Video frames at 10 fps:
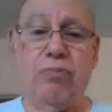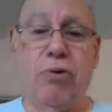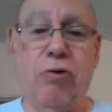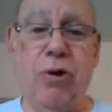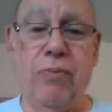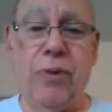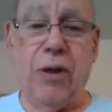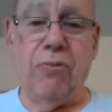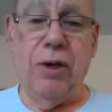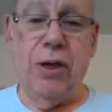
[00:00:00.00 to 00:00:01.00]
program
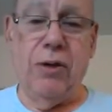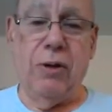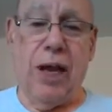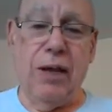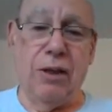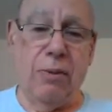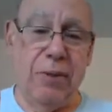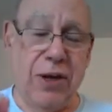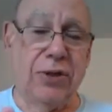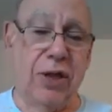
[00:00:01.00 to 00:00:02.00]
that we like the
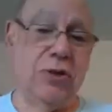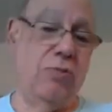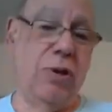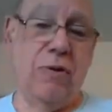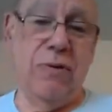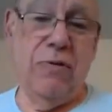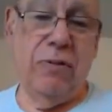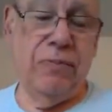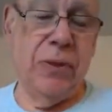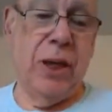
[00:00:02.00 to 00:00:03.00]
best is with Aviva.
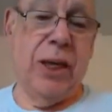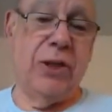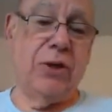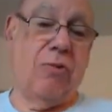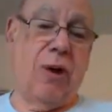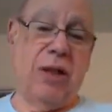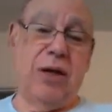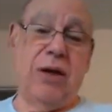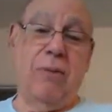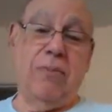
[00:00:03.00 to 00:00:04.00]
It's a quality
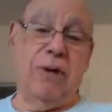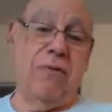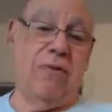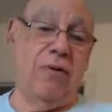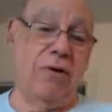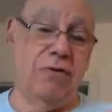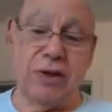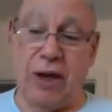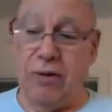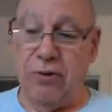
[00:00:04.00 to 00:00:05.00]
company, a very
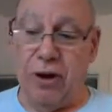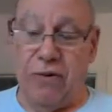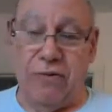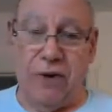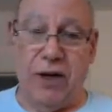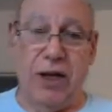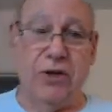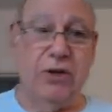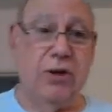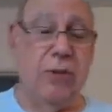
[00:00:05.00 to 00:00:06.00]
sound
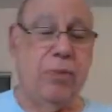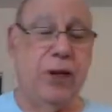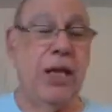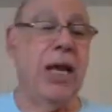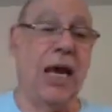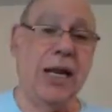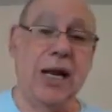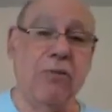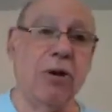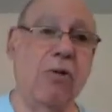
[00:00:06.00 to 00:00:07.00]
financial company. And then
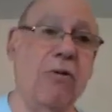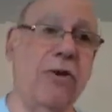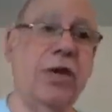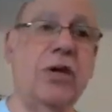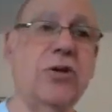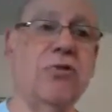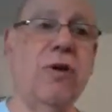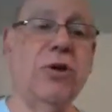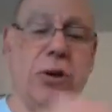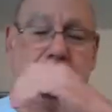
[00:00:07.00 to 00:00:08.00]
I would go over the
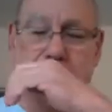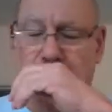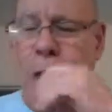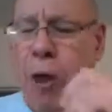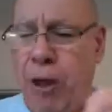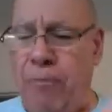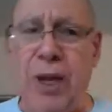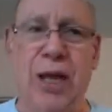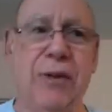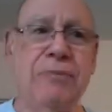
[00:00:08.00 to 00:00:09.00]
illustration.
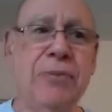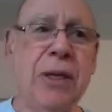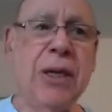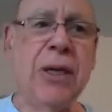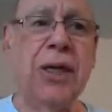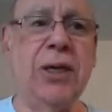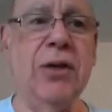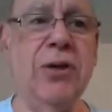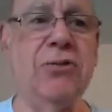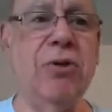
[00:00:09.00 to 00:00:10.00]
And the
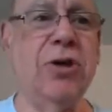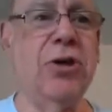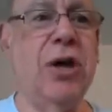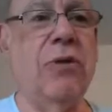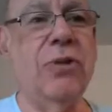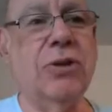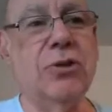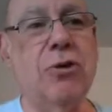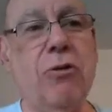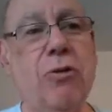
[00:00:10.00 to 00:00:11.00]
illustration I would
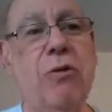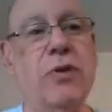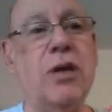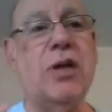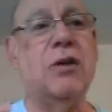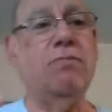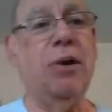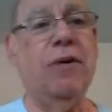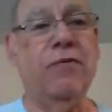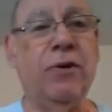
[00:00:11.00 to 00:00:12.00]
go over the death
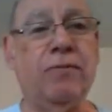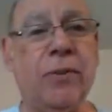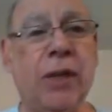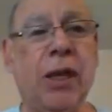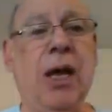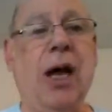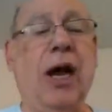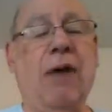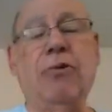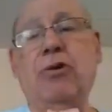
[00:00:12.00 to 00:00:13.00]
benefit.
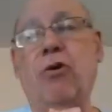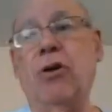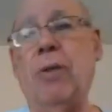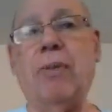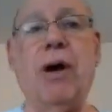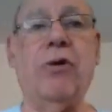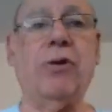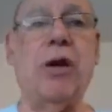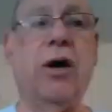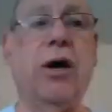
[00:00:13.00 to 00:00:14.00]
I would talk about
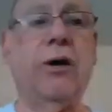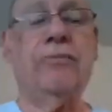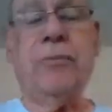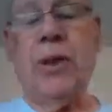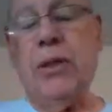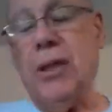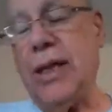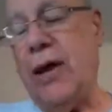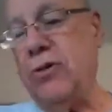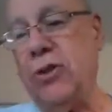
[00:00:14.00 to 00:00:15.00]
the
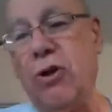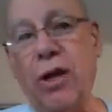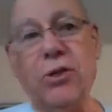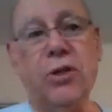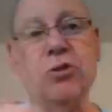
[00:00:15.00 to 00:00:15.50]
downsides, the